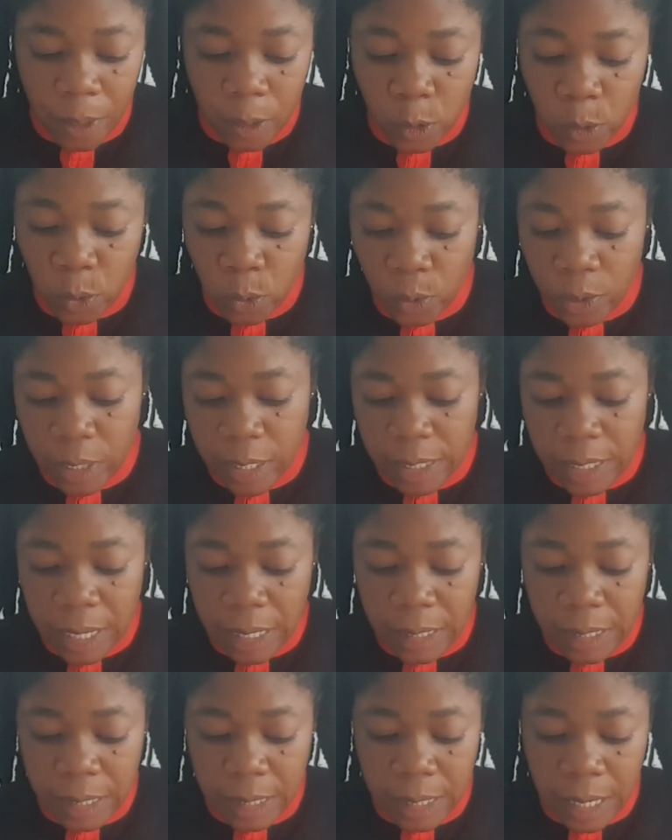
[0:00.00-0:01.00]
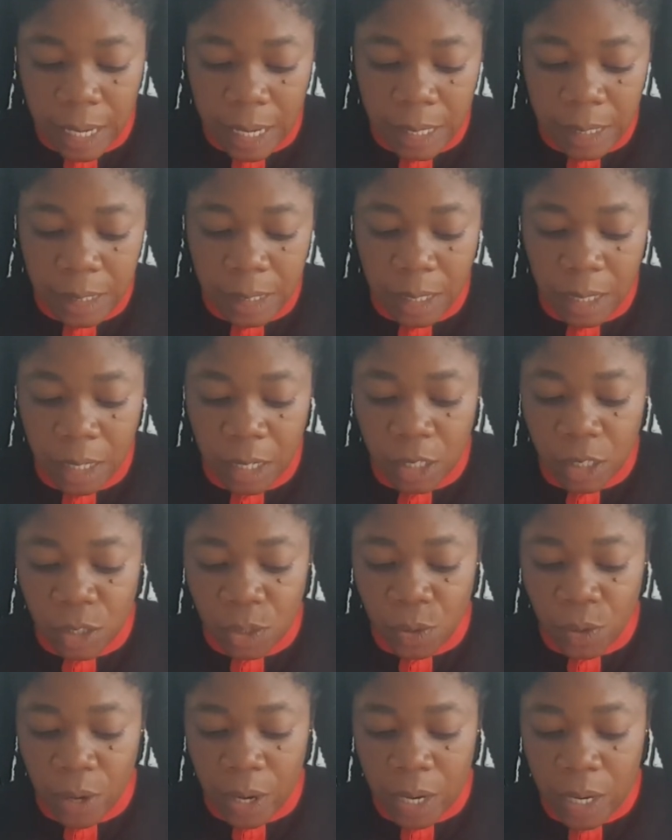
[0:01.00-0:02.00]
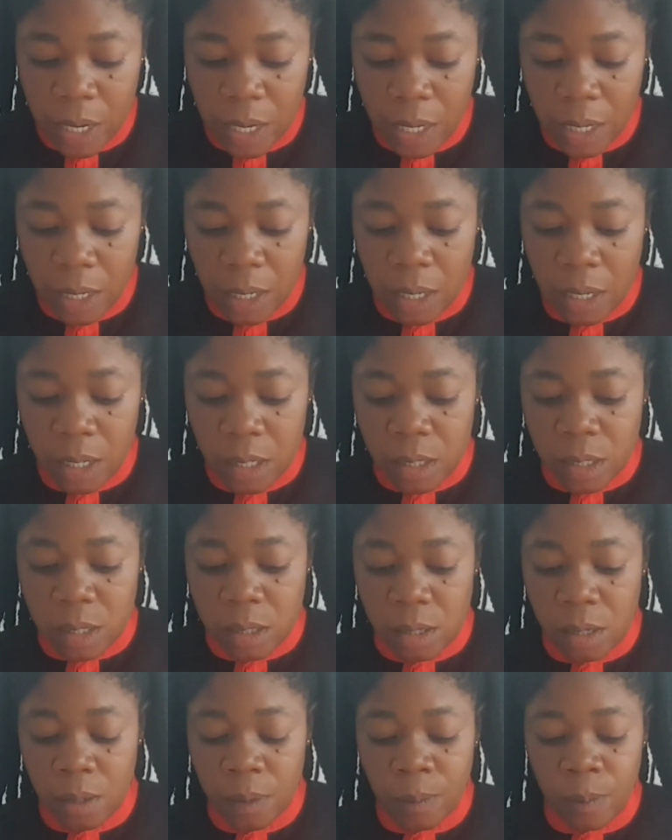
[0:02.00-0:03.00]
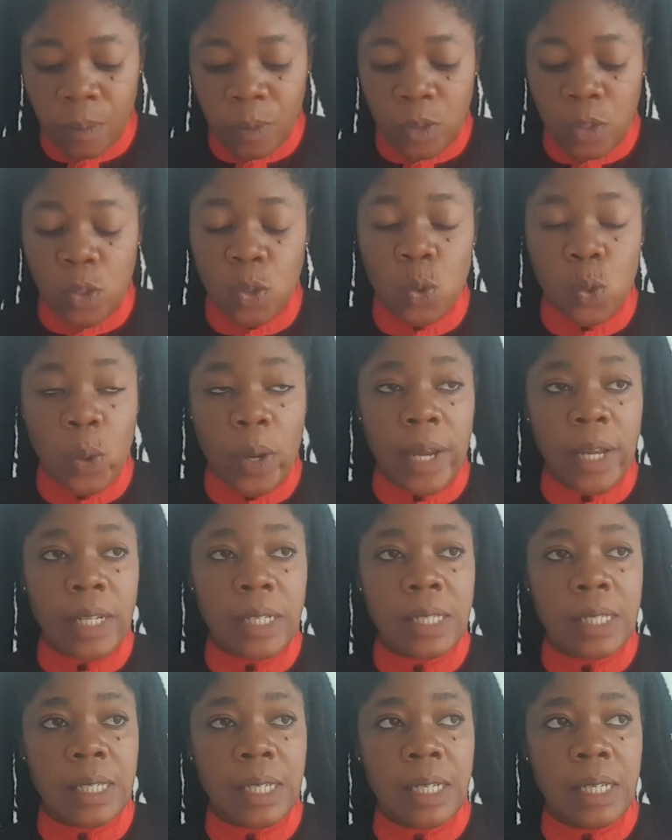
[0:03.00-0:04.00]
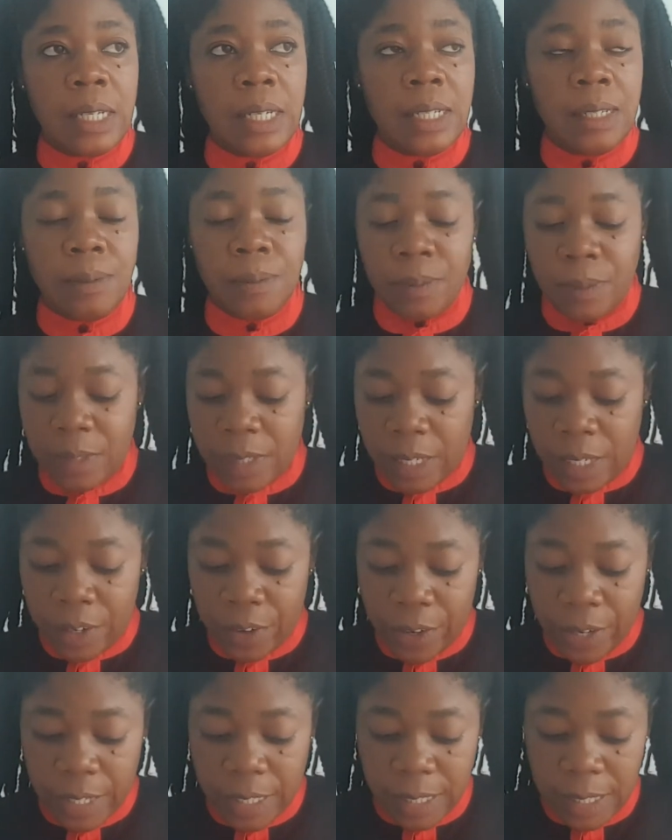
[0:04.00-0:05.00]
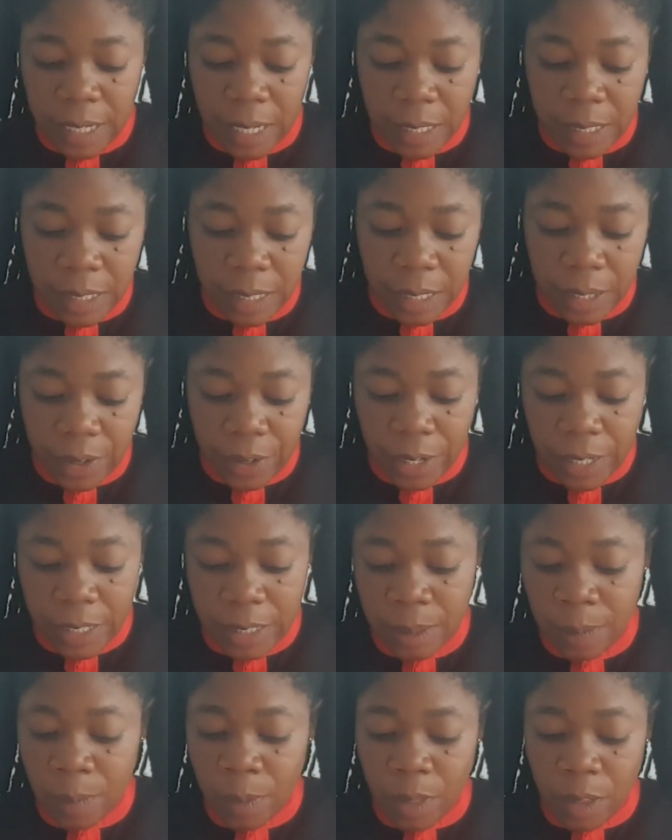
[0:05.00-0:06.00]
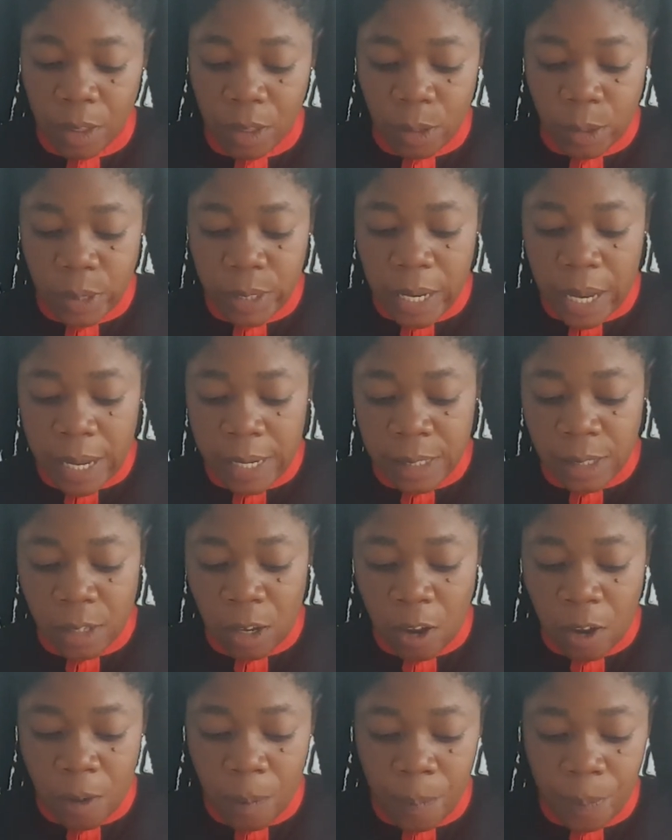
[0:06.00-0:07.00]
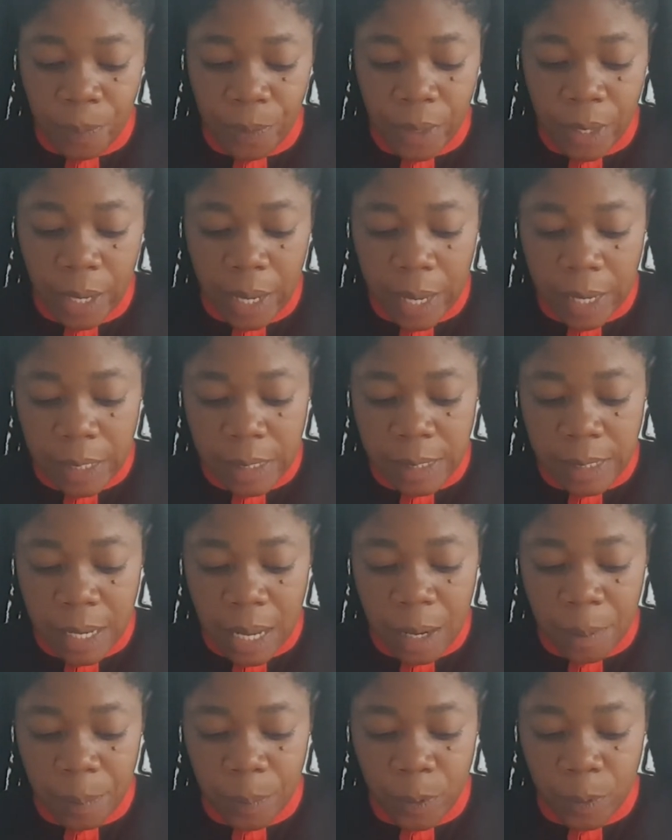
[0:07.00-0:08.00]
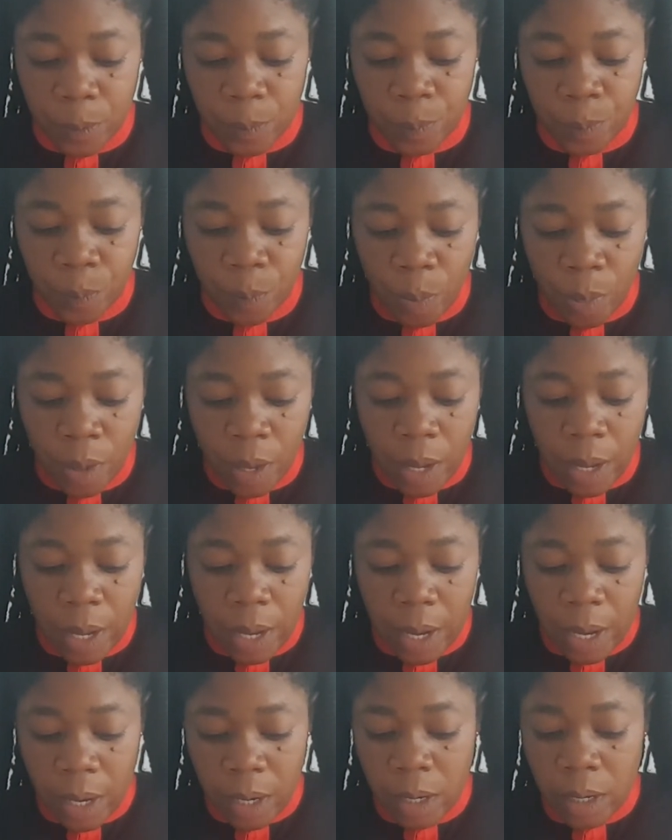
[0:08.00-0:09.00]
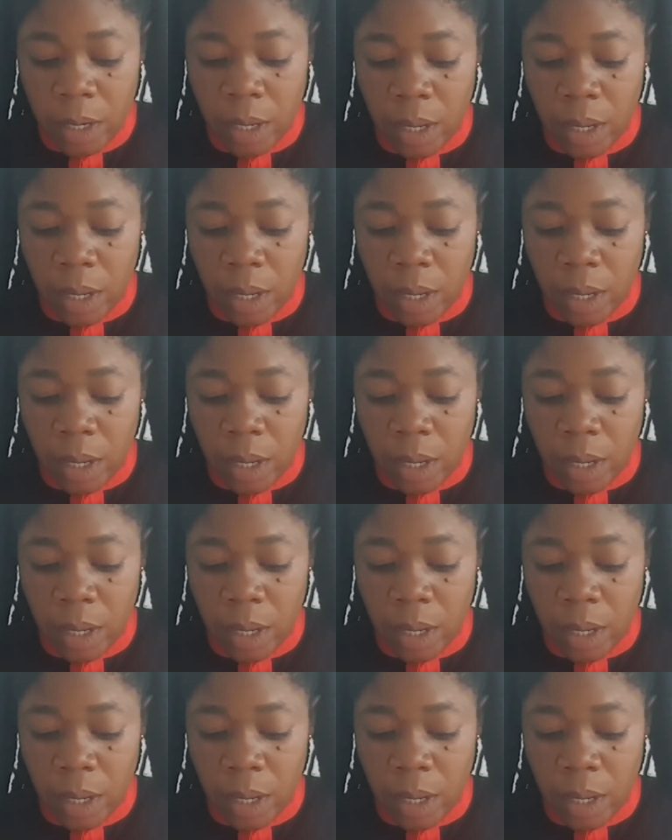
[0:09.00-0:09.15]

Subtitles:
do this exercise. It's raining, it's 20 degrees centigrade. Those are some examples. And